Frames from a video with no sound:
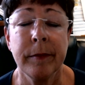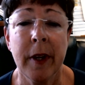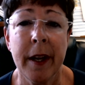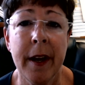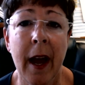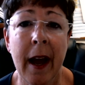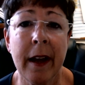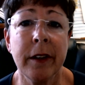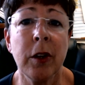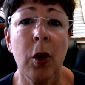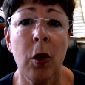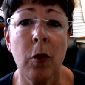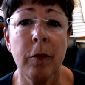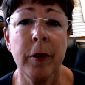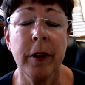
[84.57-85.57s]

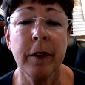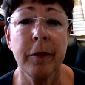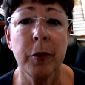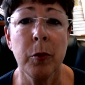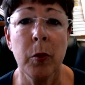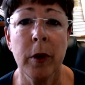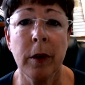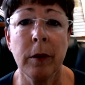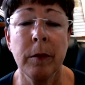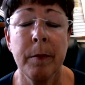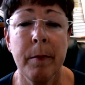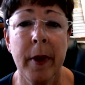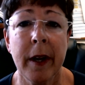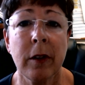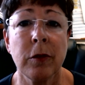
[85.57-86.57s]
non-COVID, if you will,
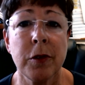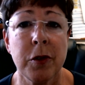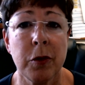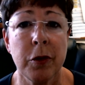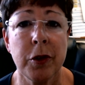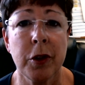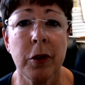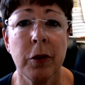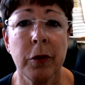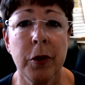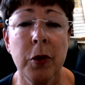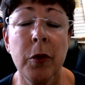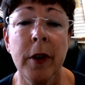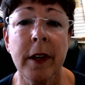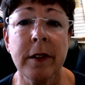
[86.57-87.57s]
medical surgical
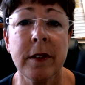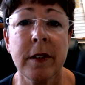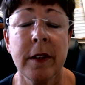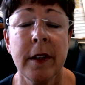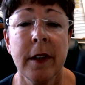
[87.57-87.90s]
unit.